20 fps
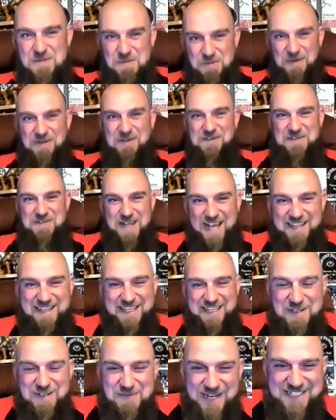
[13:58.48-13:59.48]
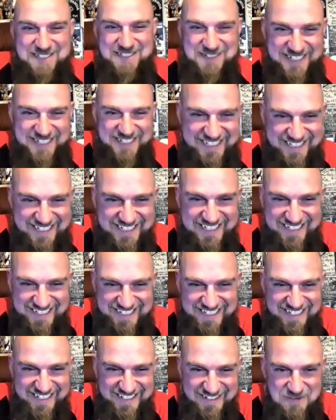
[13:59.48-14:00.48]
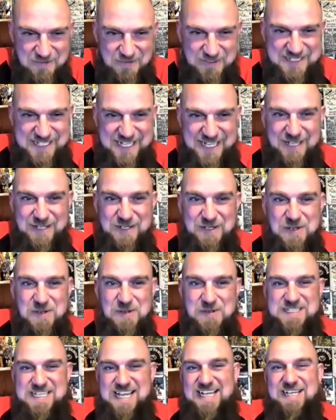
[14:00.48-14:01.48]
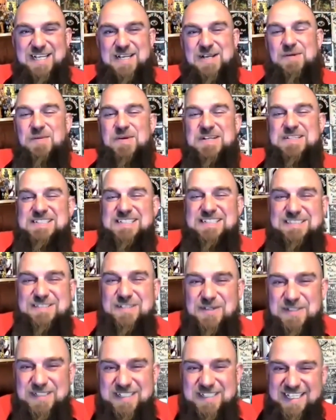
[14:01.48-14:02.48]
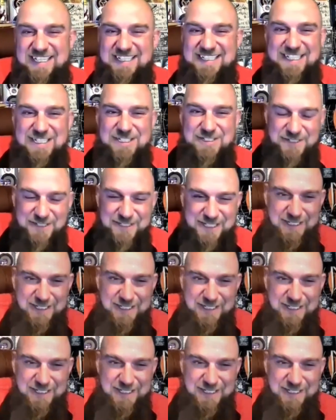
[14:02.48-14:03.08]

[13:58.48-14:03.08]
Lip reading: Well, I think you asked was whose idea was to start the t-shirt